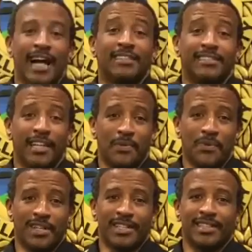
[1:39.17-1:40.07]
Outside of
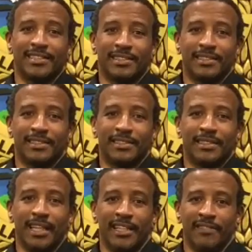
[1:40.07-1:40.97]
work,
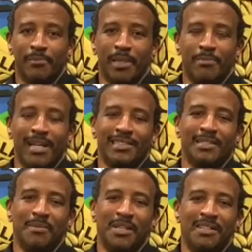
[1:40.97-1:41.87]
I love to play
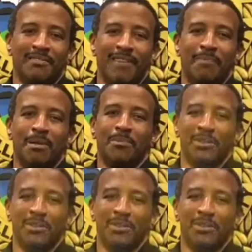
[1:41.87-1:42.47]
basketball, ride my